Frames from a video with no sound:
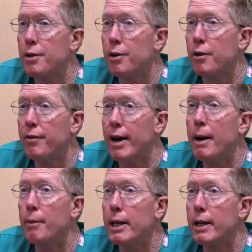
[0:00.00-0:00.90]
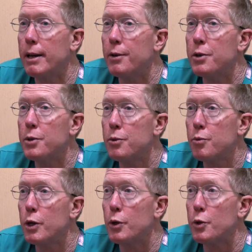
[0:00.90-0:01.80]
and her family, and it was
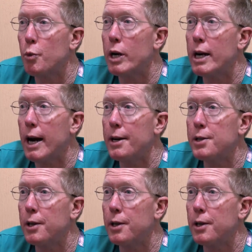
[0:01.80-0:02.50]
pretty nice.